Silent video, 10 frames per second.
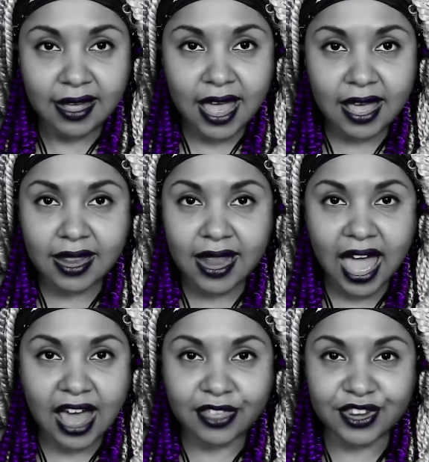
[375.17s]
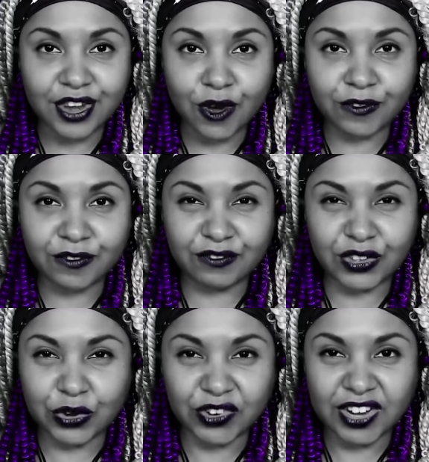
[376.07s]
Hell hath no
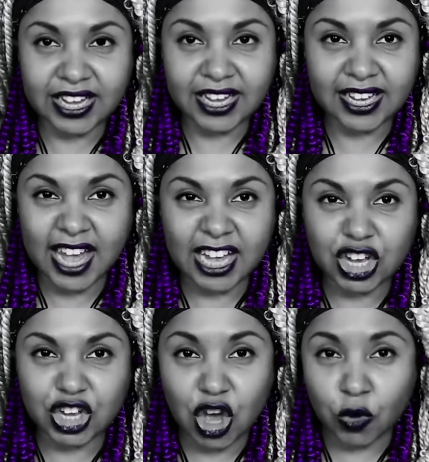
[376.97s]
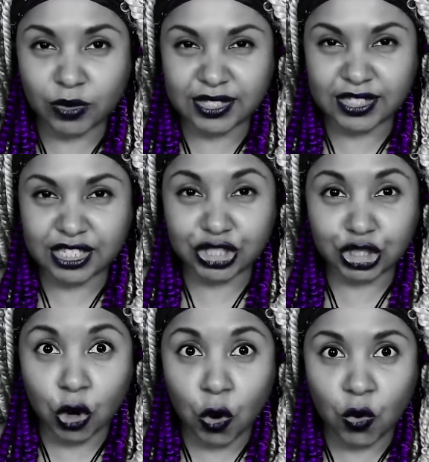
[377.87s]
fury like a ghost
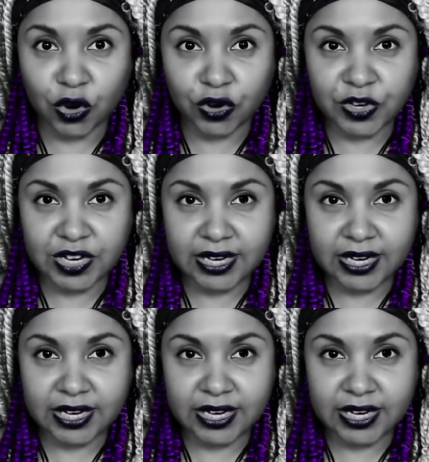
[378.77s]
scorned.